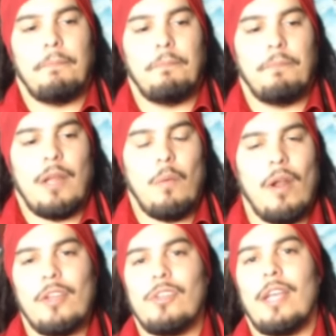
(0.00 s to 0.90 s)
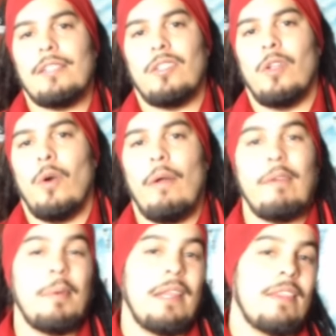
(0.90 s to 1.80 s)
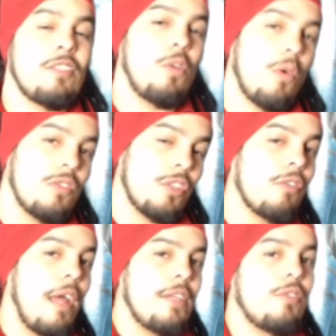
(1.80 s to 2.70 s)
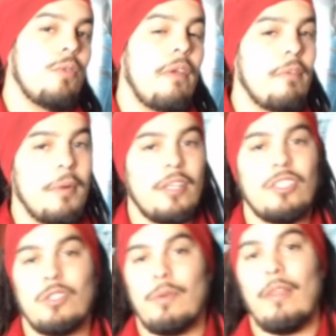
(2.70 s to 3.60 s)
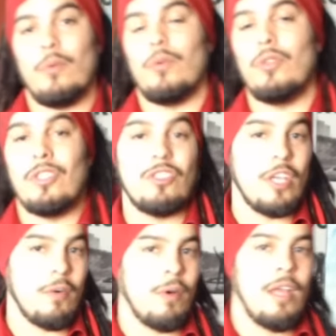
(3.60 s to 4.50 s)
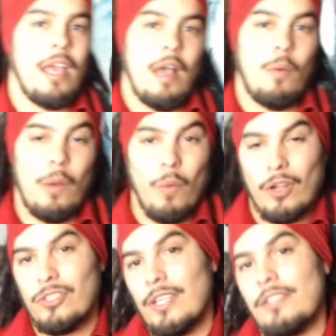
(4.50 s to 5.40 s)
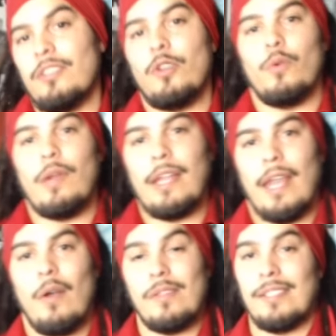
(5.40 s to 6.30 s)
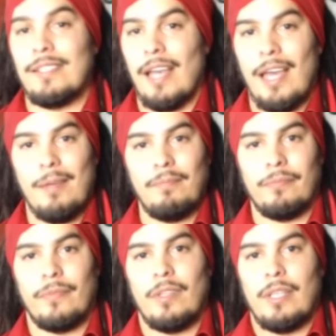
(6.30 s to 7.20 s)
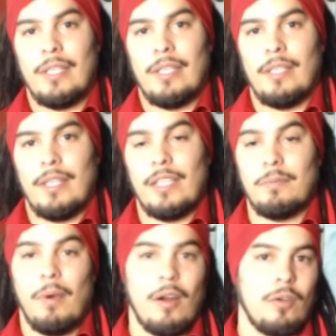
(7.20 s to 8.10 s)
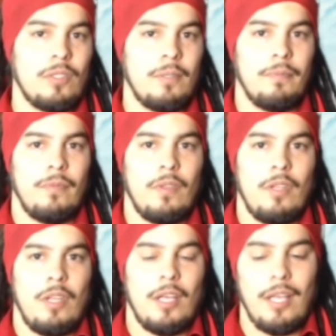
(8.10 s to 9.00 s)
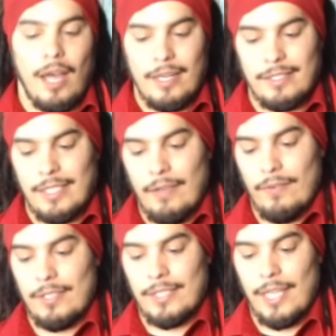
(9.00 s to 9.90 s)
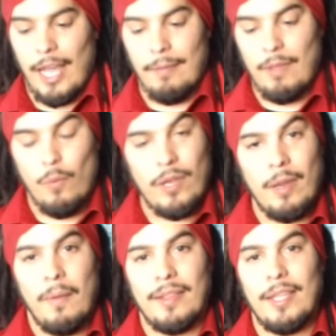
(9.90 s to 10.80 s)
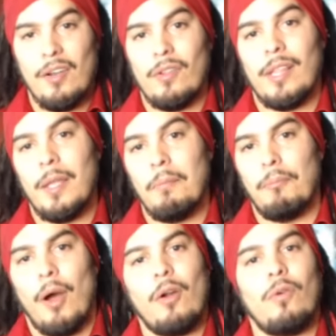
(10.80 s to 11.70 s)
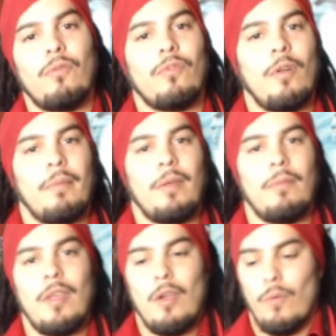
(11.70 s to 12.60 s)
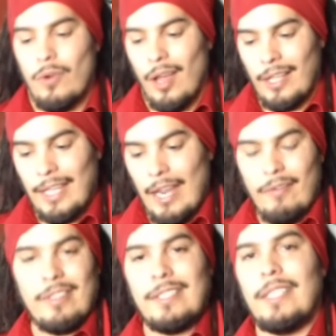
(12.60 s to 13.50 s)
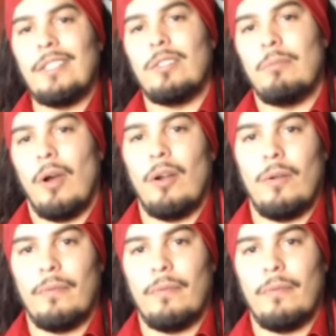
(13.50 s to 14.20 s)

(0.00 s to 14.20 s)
But I want you guys to know, everybody in the Soldiers in Christ crew and everybody just around the world in general, what I want you guys to know right now is time its borrowed. God has given us time that we literally borrow from Him. We're not guaranteed tomorrow.